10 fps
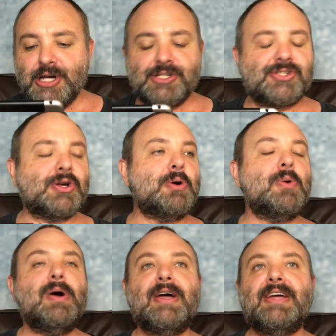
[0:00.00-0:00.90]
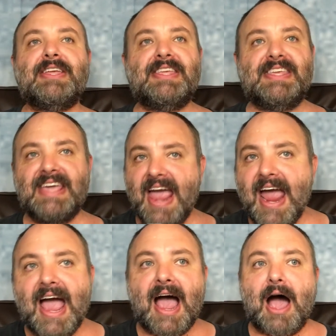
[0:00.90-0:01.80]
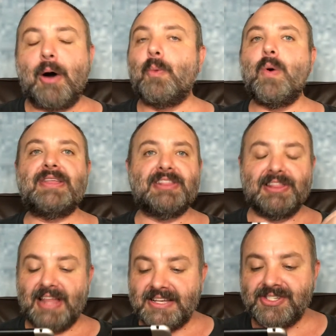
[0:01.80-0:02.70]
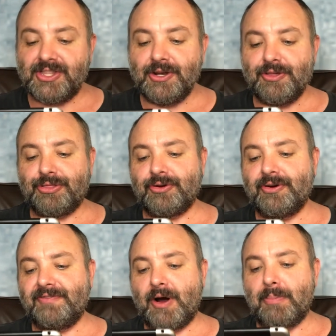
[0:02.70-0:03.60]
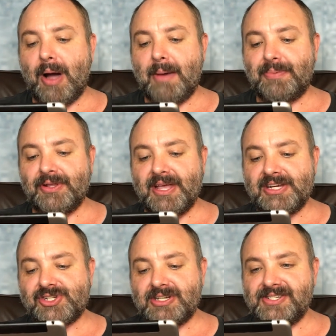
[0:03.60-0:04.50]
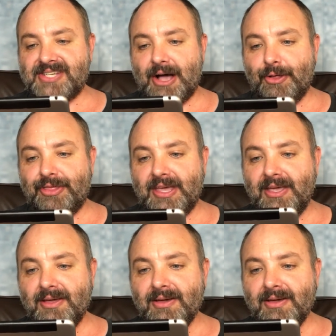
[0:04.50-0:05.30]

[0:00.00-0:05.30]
So yeah, when less than a third of our population is healthy